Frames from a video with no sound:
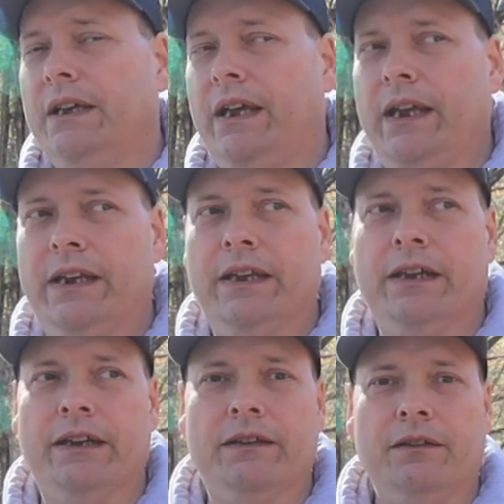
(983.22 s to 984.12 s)
And
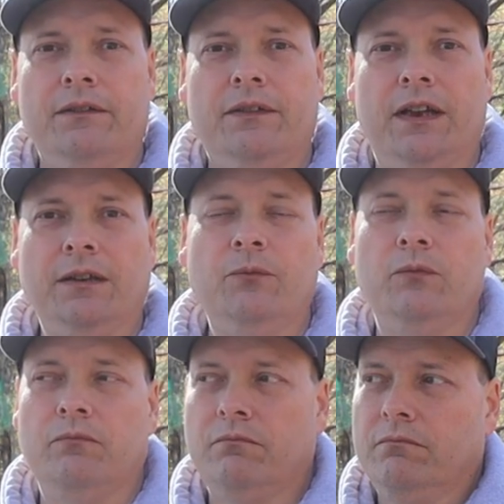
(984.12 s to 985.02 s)
uh, tell
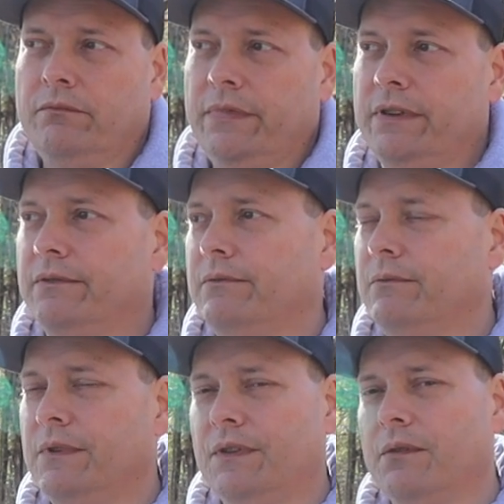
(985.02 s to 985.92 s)
them, you know,
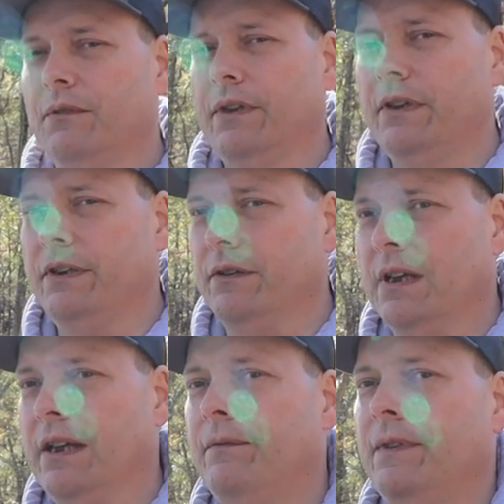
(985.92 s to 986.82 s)
what's going on in your
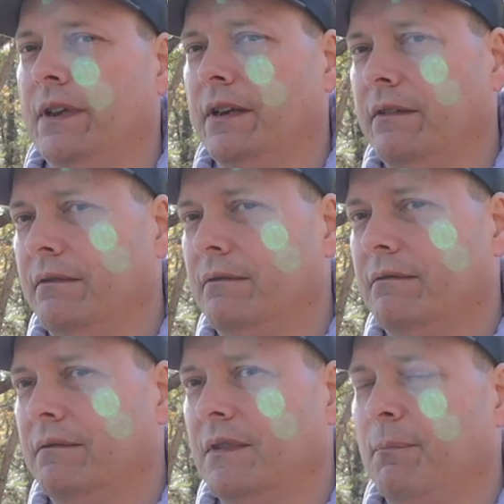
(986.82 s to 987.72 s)
life
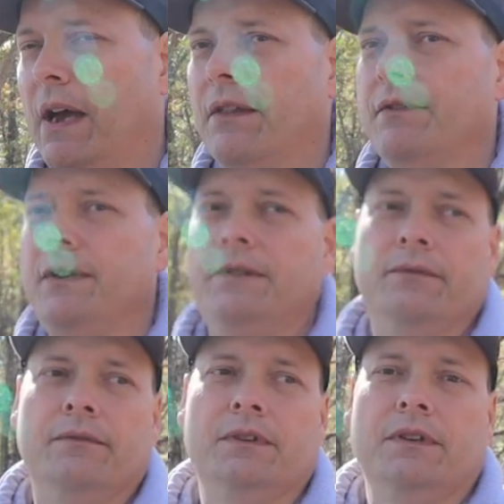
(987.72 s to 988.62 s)
that's bothering you.
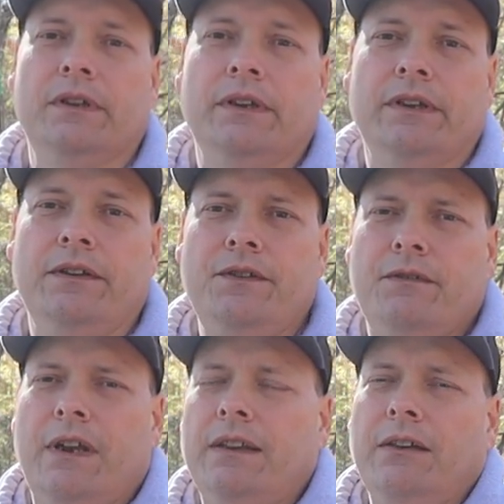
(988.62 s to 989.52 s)
Because
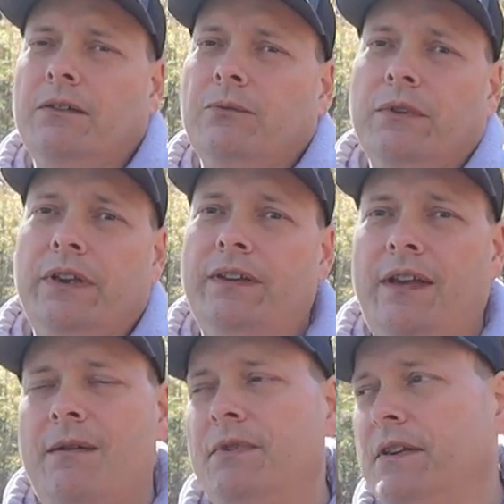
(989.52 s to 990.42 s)
you're not the only one it's
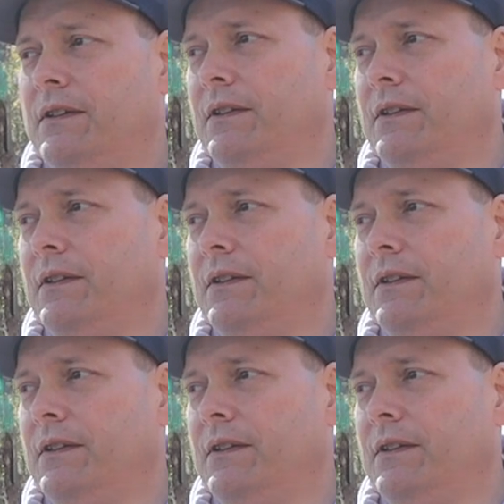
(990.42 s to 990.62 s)
happening